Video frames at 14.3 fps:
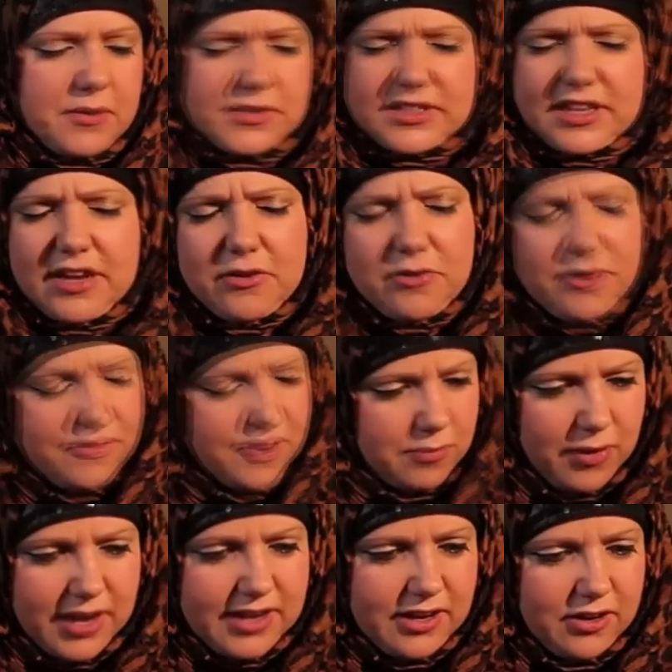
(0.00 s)
it was a
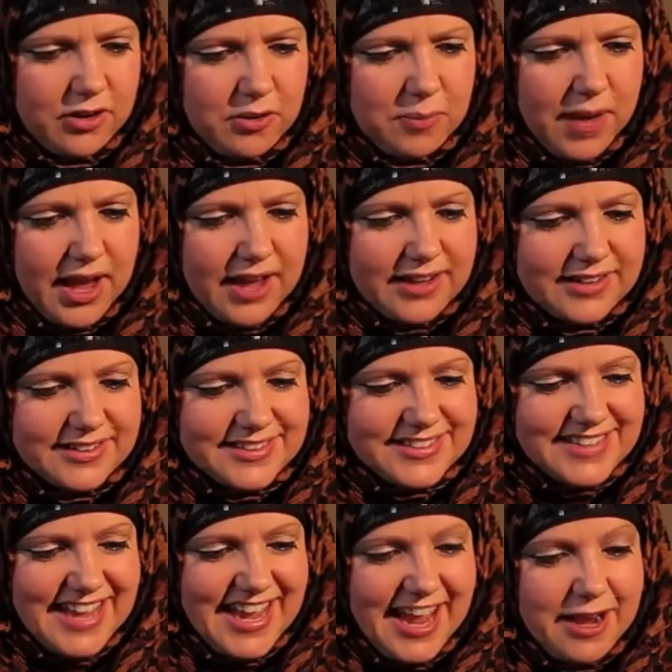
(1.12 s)
horrific breakup and